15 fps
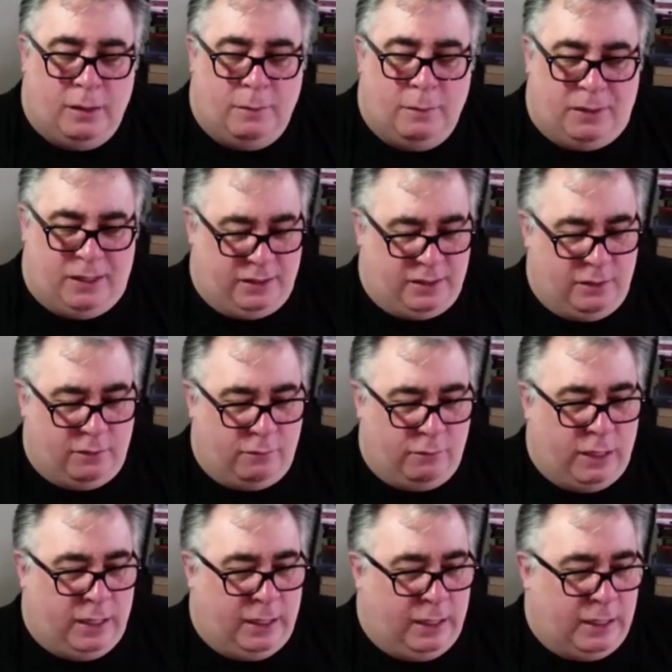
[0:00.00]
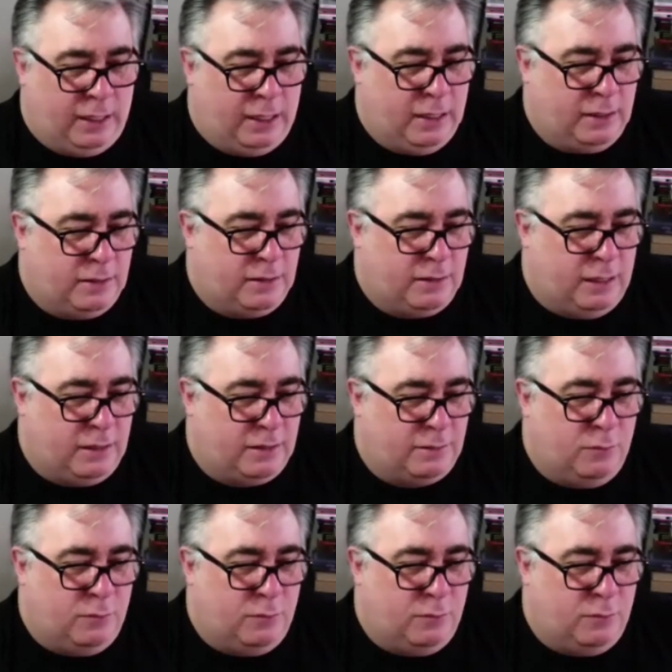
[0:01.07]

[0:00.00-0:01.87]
but it's not really. It's